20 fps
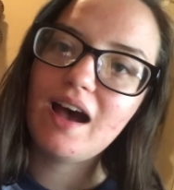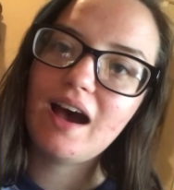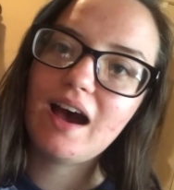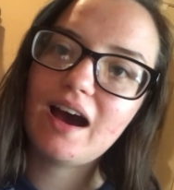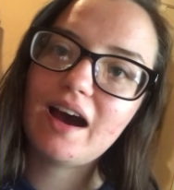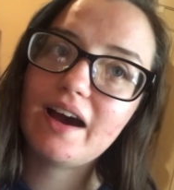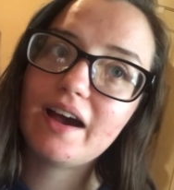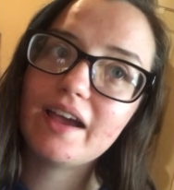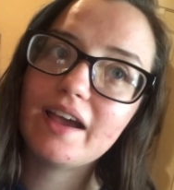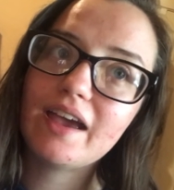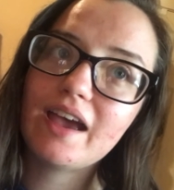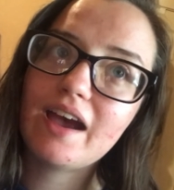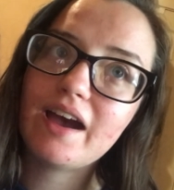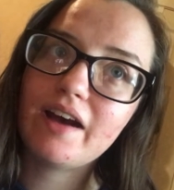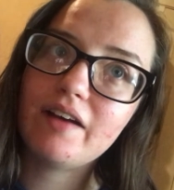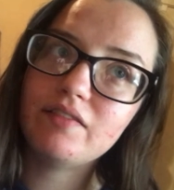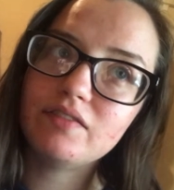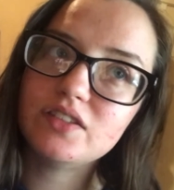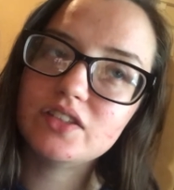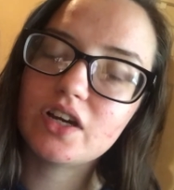I
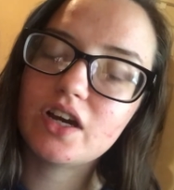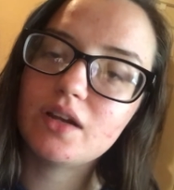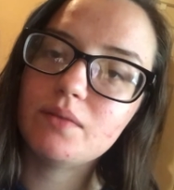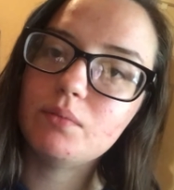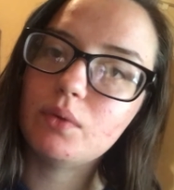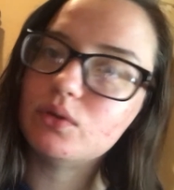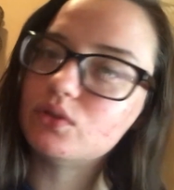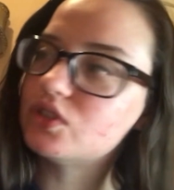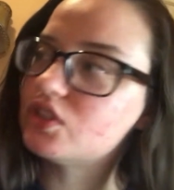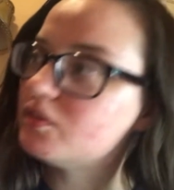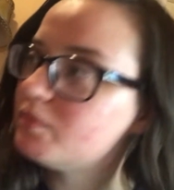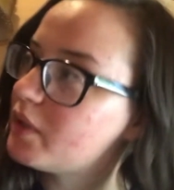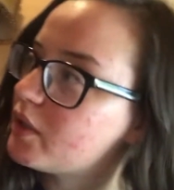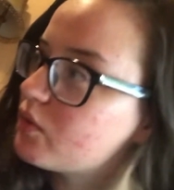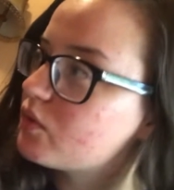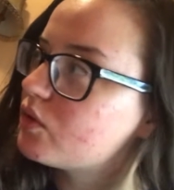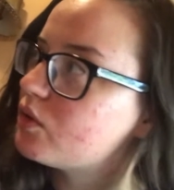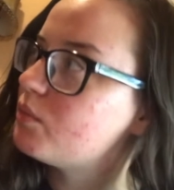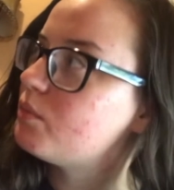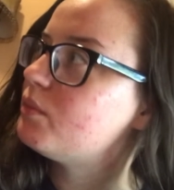have done most of my
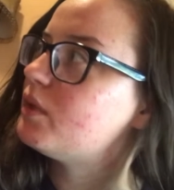room.